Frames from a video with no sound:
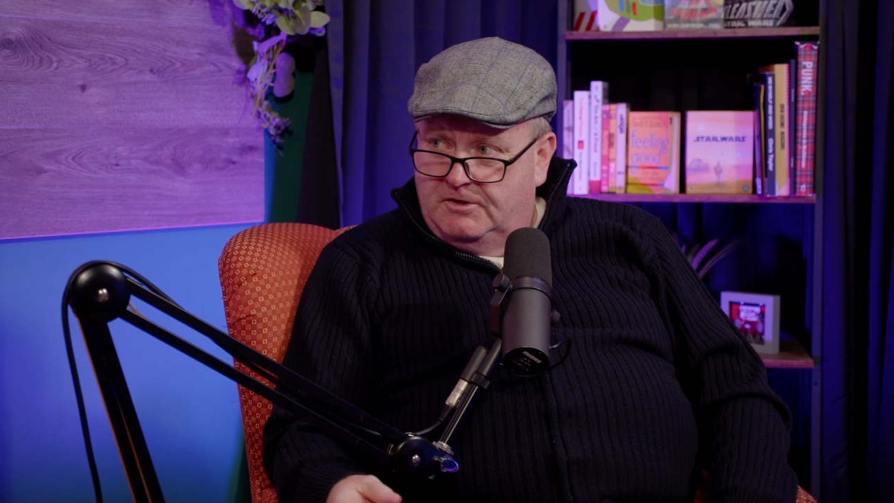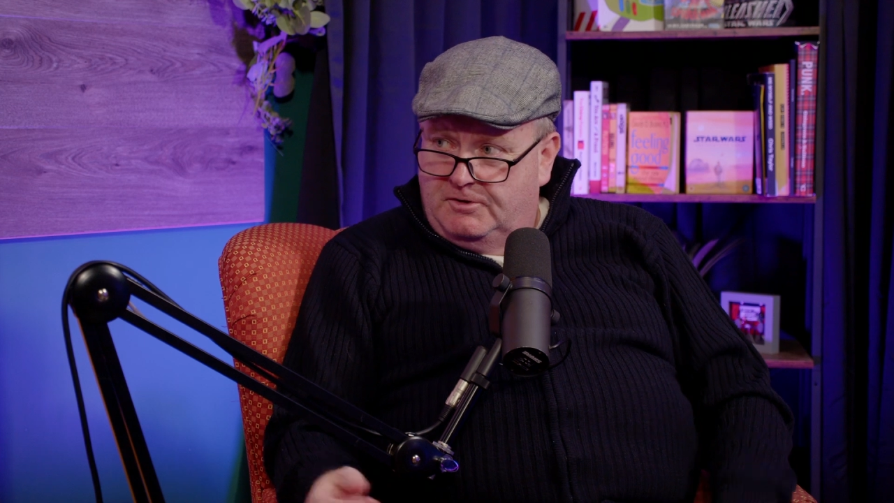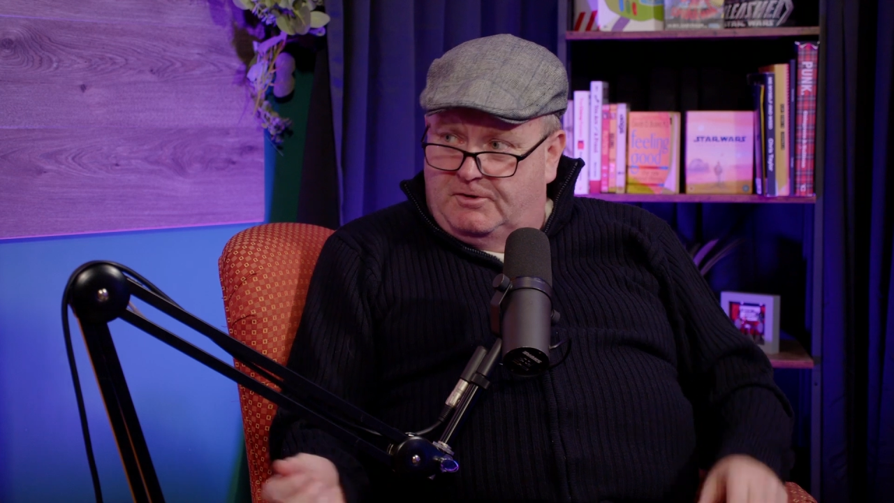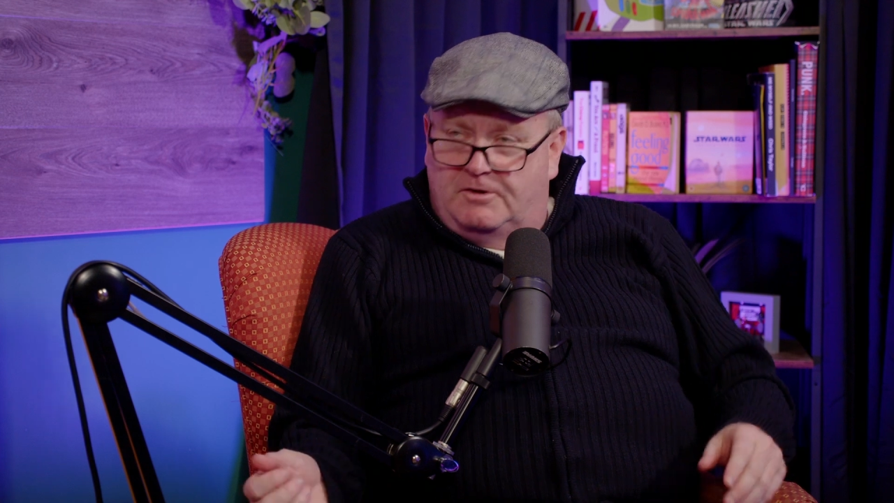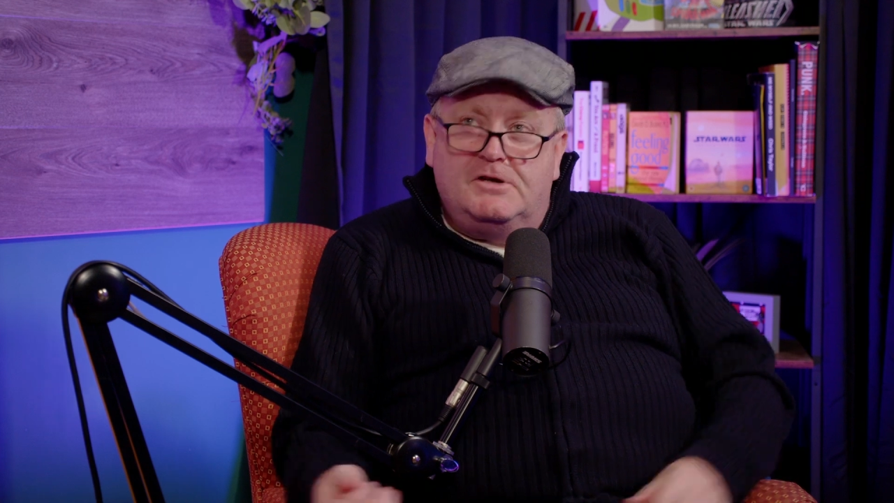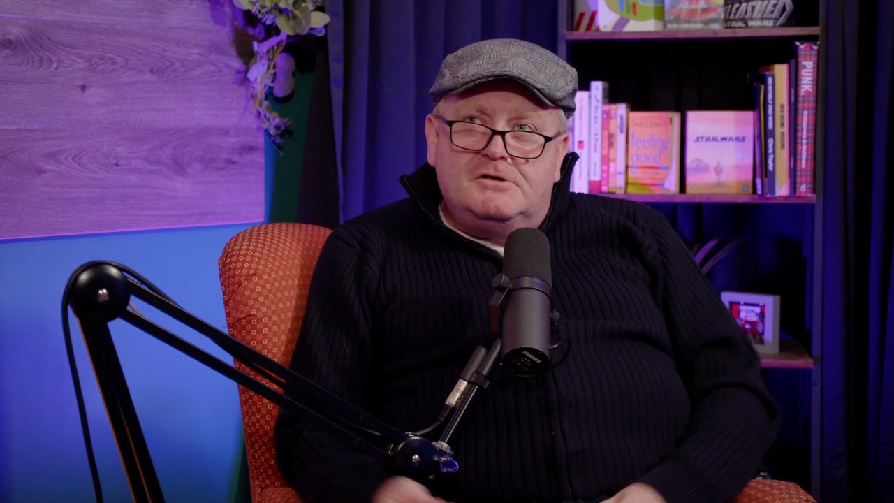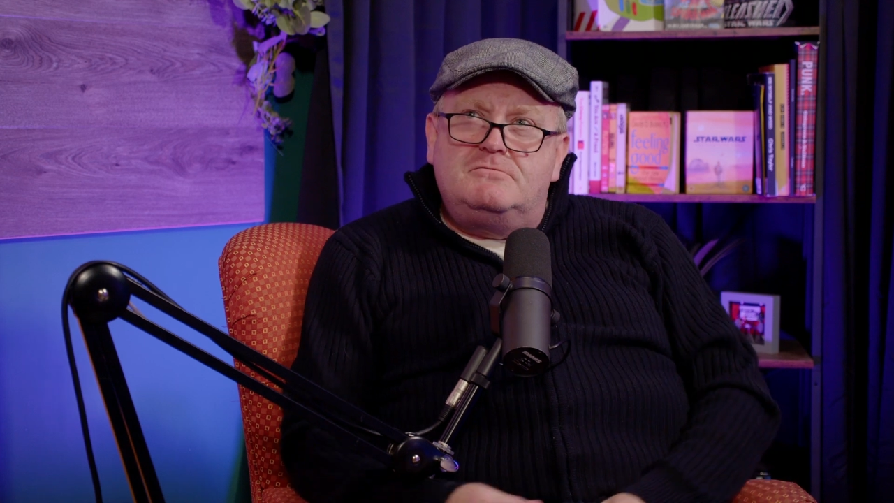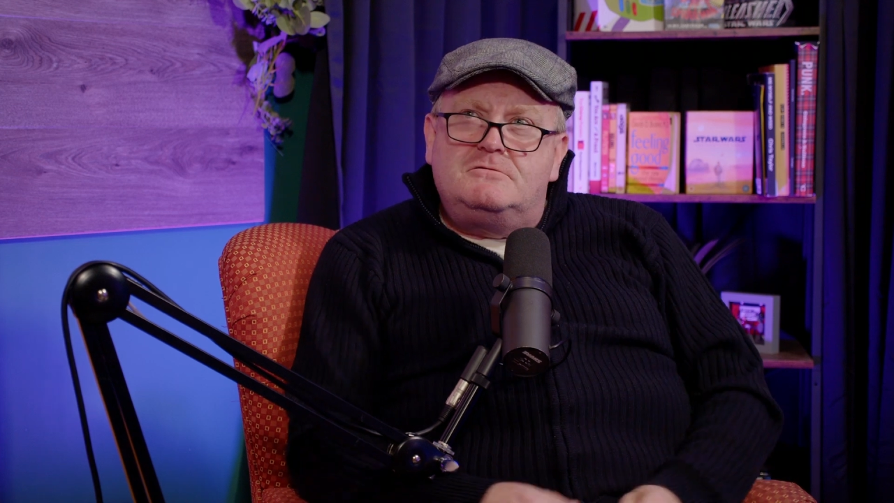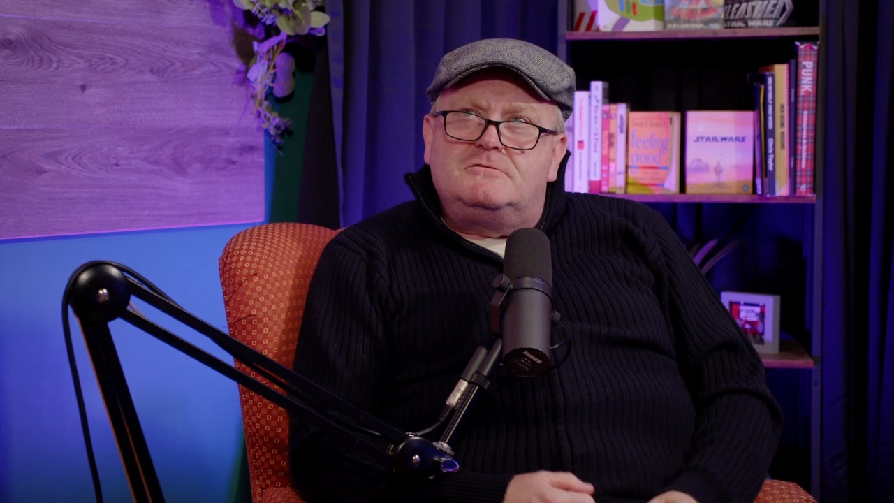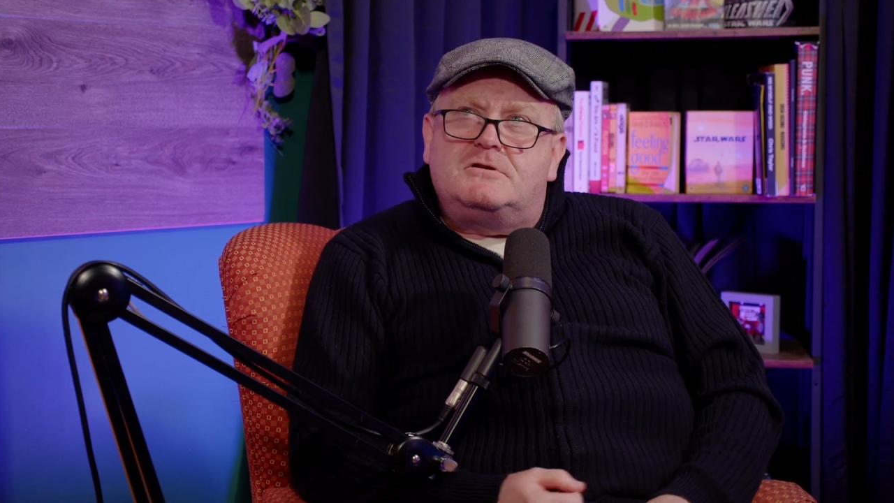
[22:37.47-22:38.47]
You're going,
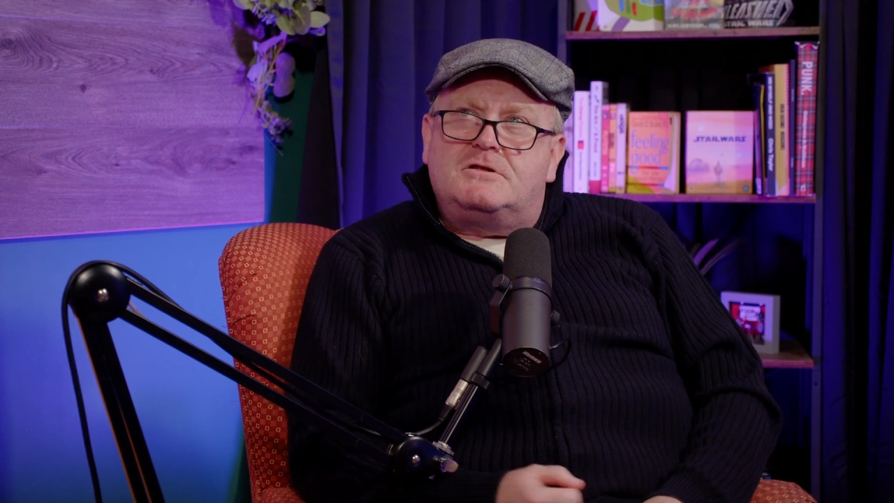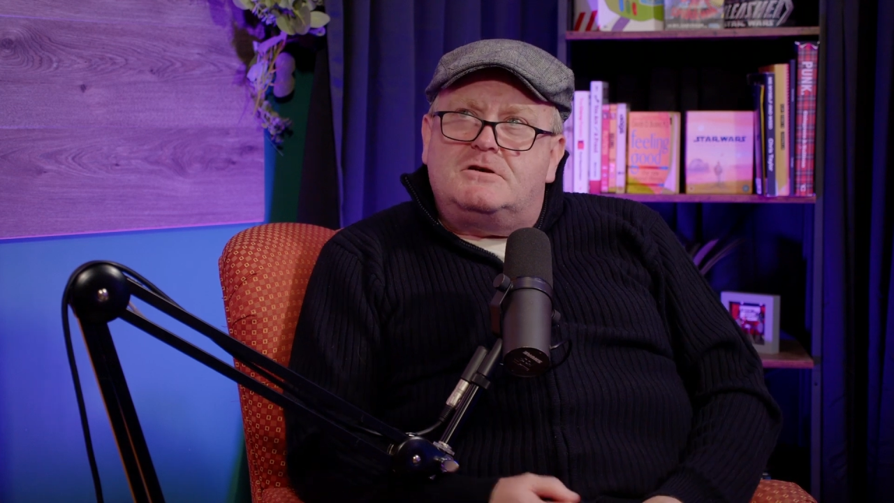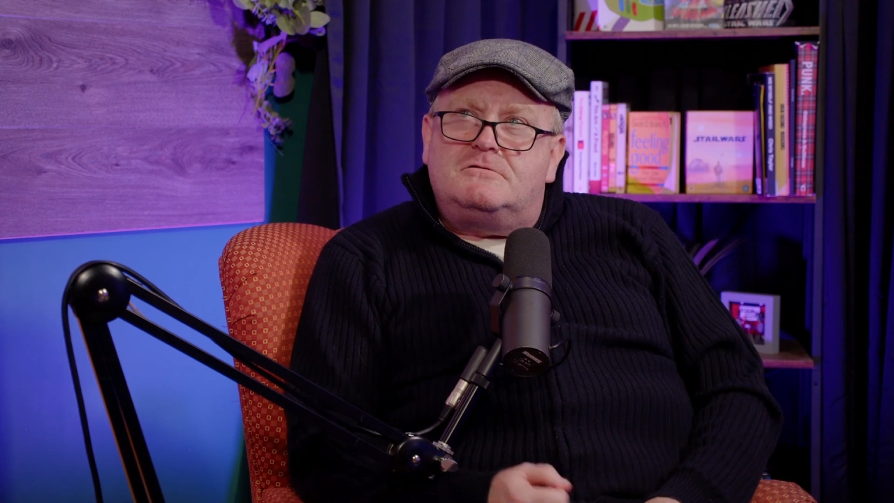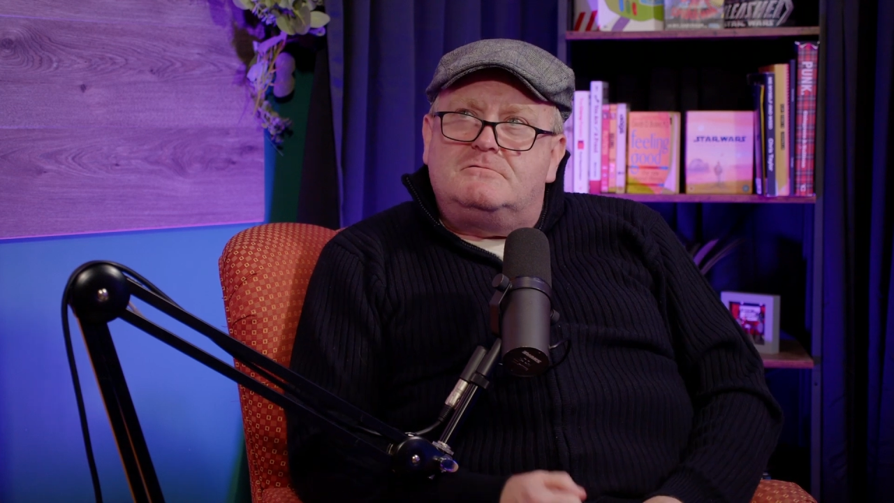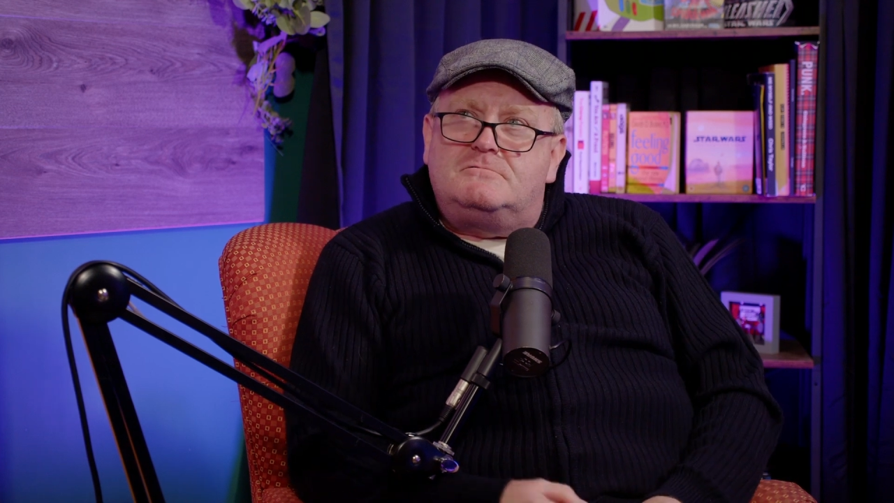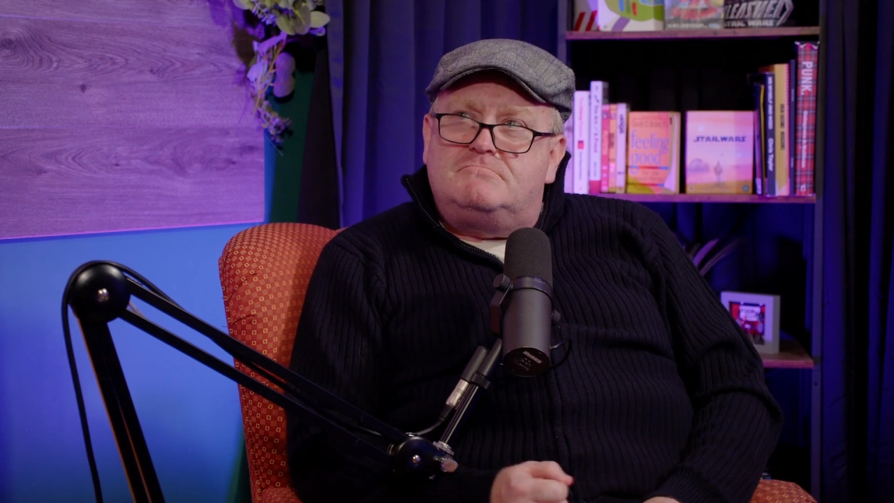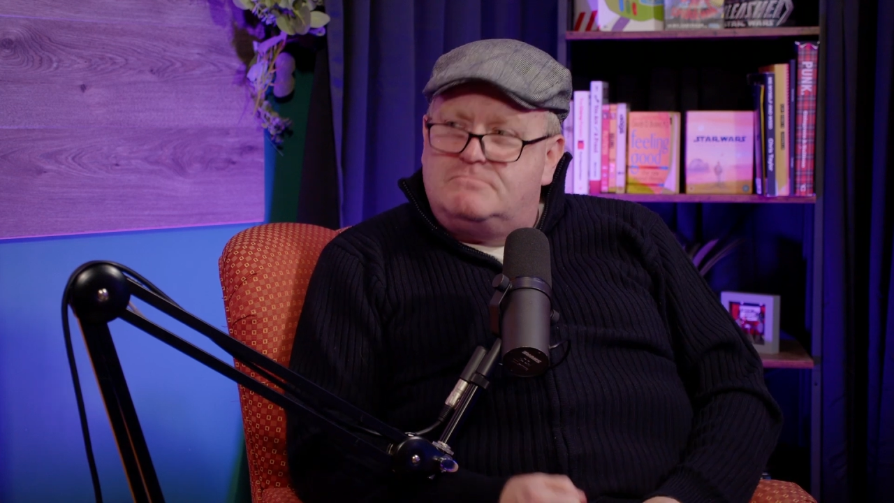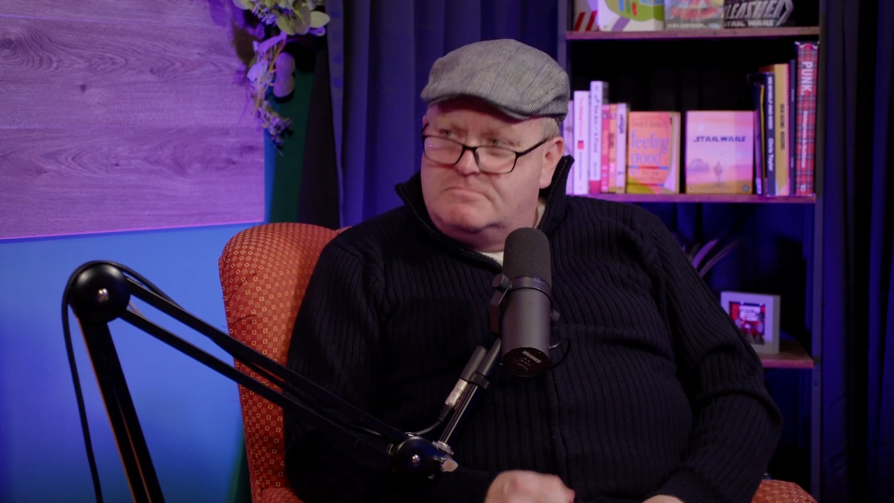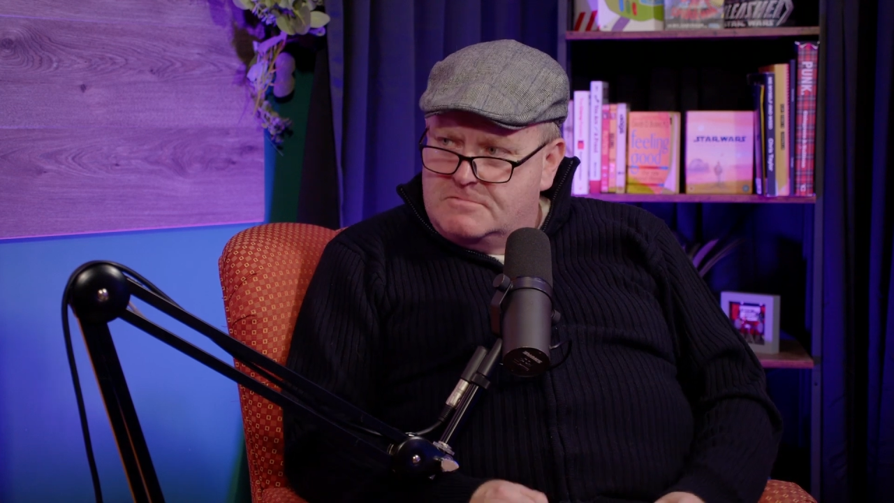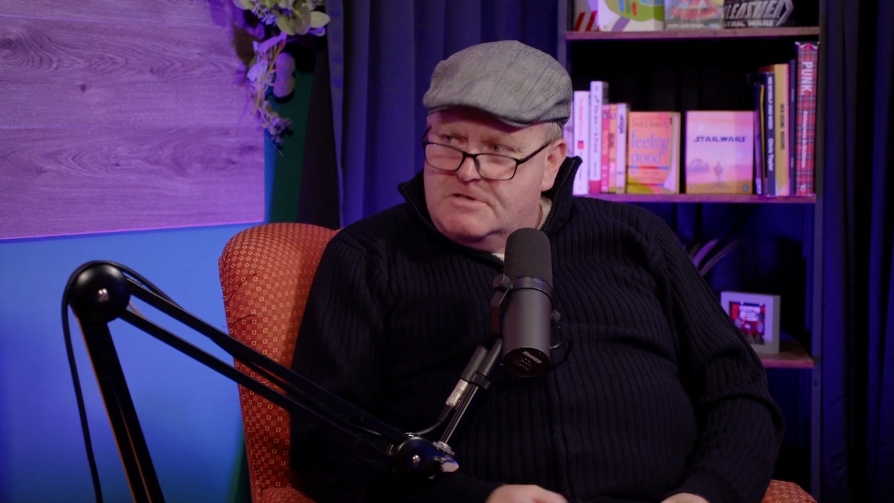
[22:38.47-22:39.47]
oh, look at that home.